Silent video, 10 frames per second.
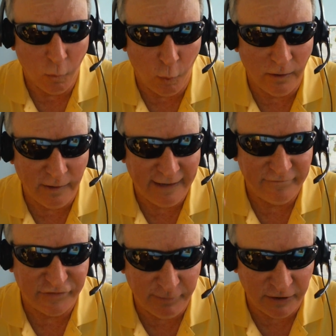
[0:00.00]
will
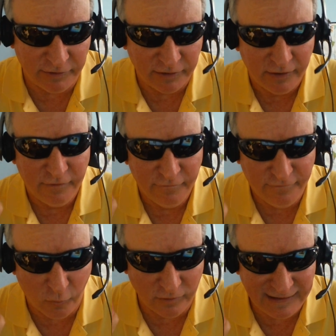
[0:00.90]
have spent
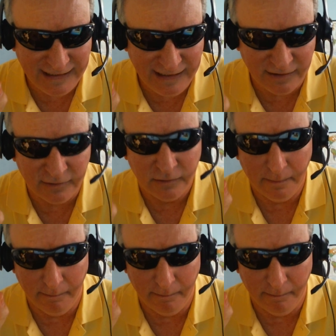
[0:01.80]
$14